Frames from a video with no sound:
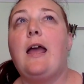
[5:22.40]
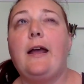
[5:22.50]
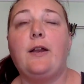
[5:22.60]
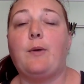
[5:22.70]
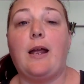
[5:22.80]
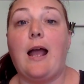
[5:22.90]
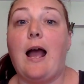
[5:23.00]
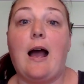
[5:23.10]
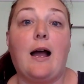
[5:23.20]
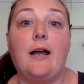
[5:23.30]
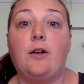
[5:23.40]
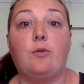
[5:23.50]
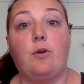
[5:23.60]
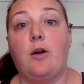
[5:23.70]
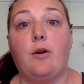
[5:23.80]
Anyway, I
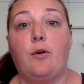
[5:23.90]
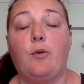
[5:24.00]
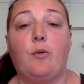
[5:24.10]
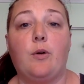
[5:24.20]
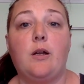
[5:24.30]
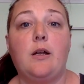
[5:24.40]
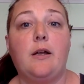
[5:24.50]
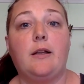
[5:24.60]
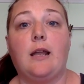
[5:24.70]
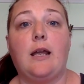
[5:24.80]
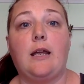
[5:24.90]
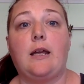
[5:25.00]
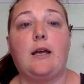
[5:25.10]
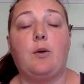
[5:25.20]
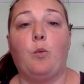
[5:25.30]
don't know
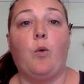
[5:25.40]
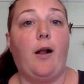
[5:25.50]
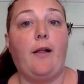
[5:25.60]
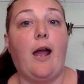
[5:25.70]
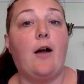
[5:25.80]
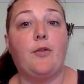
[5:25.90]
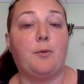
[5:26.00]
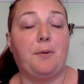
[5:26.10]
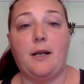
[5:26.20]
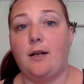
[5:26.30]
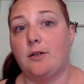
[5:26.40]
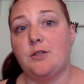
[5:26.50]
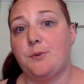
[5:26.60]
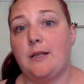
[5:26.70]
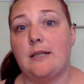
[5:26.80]
like how they're planning on
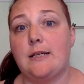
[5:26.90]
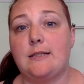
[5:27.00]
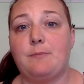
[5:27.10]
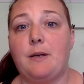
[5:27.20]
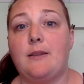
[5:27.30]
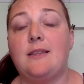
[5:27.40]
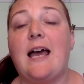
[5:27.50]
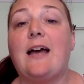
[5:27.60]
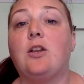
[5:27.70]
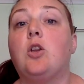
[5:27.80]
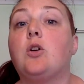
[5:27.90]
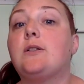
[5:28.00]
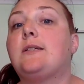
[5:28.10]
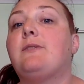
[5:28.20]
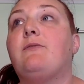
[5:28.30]
doing this, but that
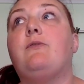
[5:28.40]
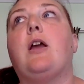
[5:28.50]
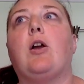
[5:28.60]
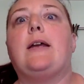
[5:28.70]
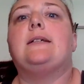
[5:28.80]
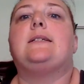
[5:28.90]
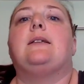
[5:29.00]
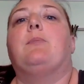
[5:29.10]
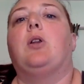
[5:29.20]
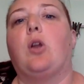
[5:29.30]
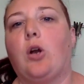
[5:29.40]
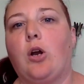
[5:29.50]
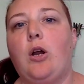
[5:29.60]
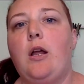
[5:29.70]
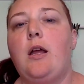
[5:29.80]
looks very
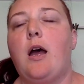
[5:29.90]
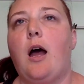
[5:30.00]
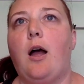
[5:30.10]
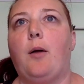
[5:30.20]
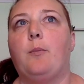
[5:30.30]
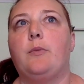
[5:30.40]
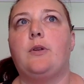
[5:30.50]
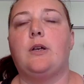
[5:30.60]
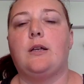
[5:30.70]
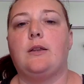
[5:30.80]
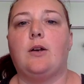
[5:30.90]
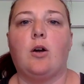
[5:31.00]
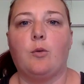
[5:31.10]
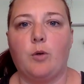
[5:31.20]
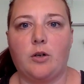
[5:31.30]
similar. The
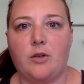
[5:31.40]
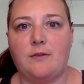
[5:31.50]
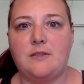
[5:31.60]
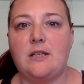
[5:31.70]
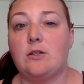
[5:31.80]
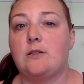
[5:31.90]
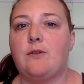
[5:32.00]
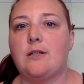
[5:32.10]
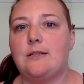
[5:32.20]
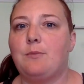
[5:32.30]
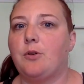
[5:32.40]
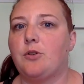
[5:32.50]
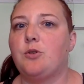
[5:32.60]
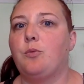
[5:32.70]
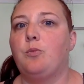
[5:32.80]
artwork that I've seen looks very similar
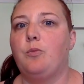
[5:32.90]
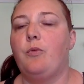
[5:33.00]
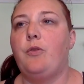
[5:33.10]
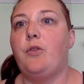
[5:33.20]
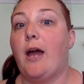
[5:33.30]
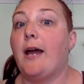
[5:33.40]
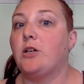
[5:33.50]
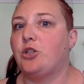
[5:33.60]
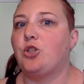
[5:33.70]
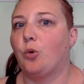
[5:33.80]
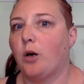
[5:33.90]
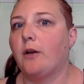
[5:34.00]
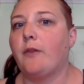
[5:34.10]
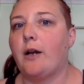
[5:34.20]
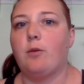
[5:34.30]
to that
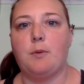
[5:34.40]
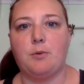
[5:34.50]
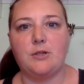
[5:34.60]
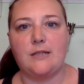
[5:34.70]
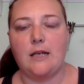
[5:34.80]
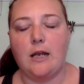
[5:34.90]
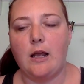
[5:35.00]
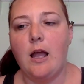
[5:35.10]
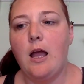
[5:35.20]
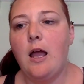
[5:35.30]
short that I remember seeing.